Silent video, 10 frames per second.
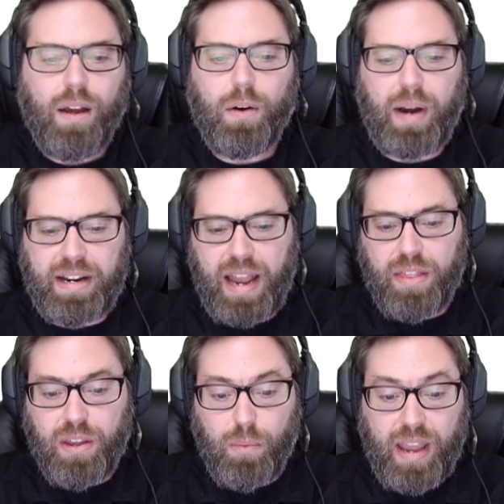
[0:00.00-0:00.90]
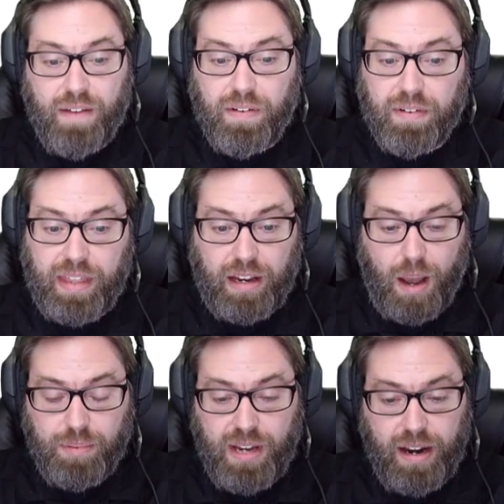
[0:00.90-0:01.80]
All right, now that we have everything
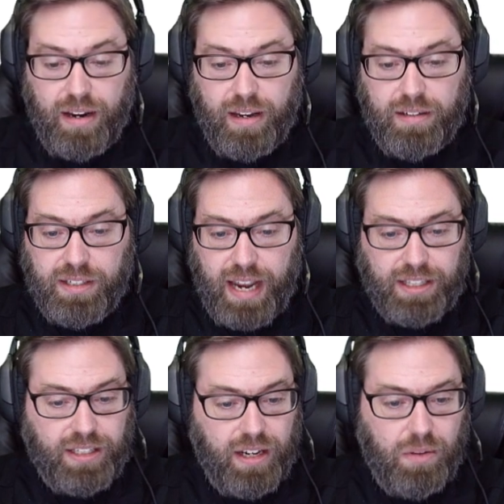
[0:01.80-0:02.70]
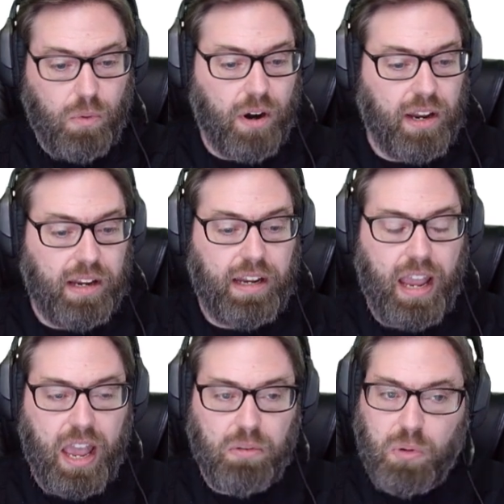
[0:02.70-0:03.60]
updated, tested, working
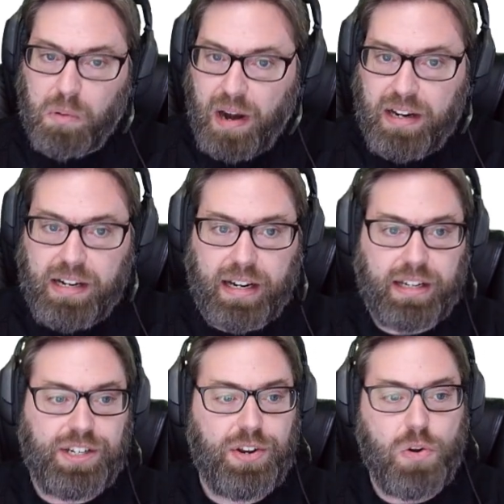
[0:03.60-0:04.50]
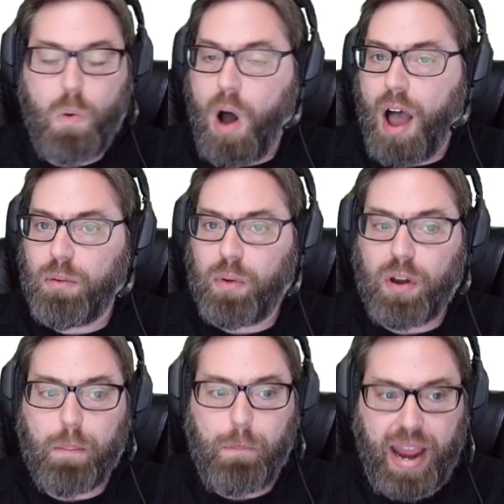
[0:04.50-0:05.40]
again, we're ready to continue on with
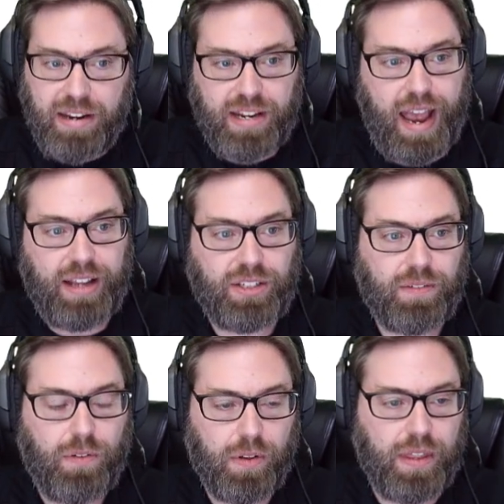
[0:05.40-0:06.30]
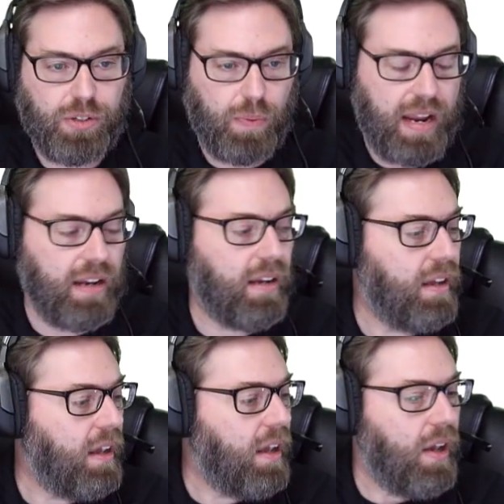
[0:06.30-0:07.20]
our main task for this week,
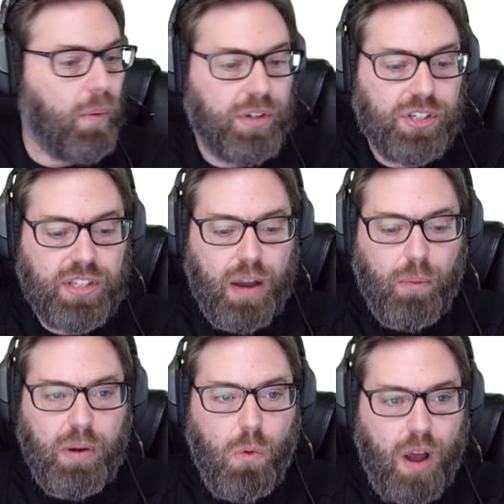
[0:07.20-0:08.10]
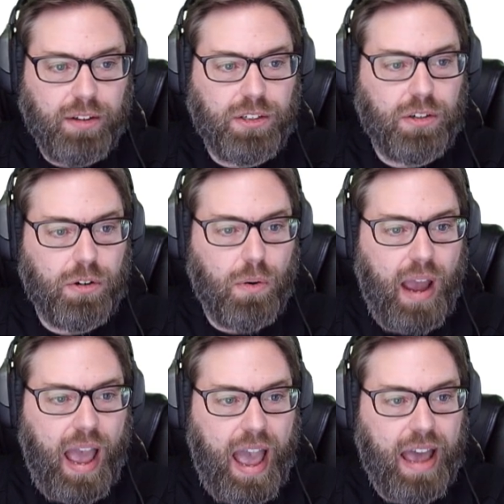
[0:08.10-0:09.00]
which is that we want to
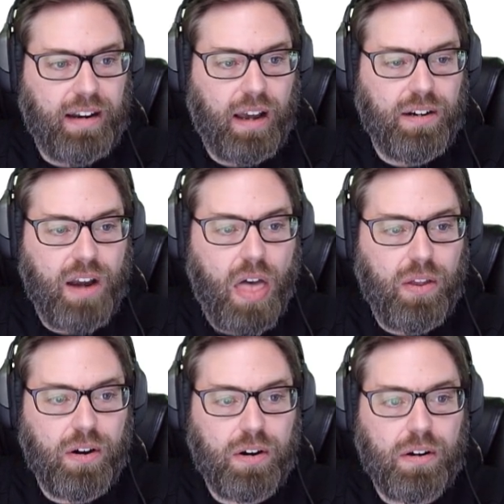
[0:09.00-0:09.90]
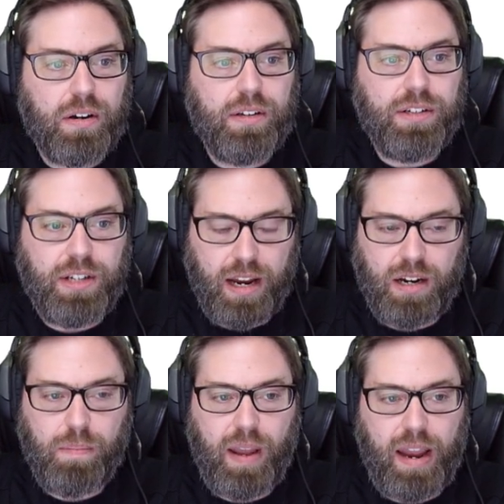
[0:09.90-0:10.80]
add another
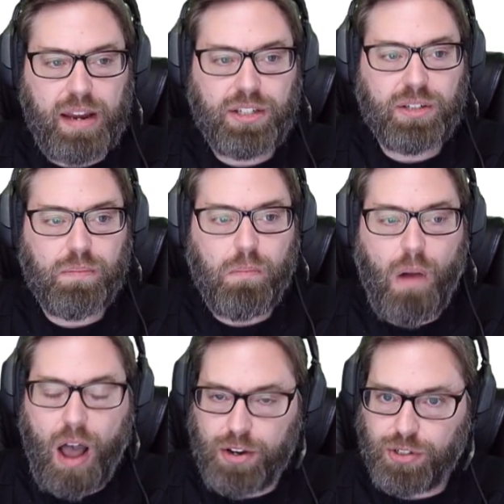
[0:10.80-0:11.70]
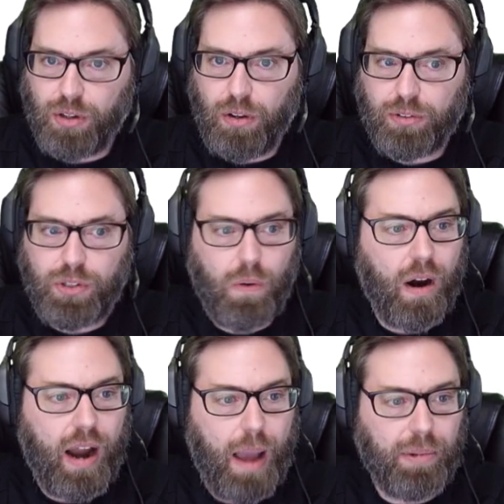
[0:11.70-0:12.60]
database module to
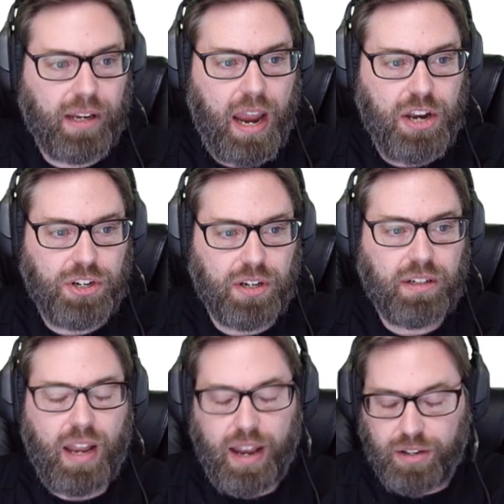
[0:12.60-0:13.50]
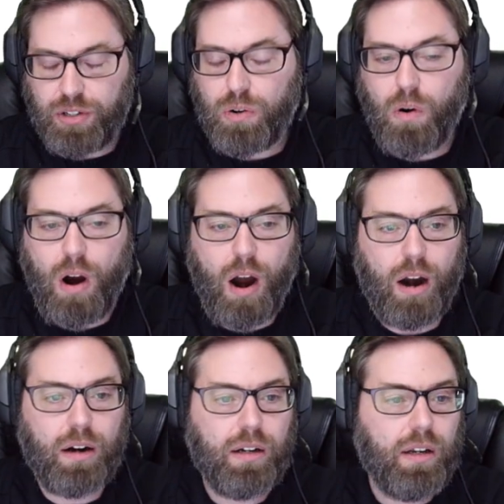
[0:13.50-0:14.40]
our application and to
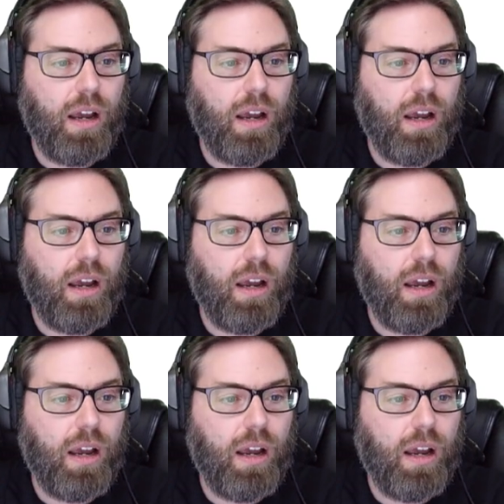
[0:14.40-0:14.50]
our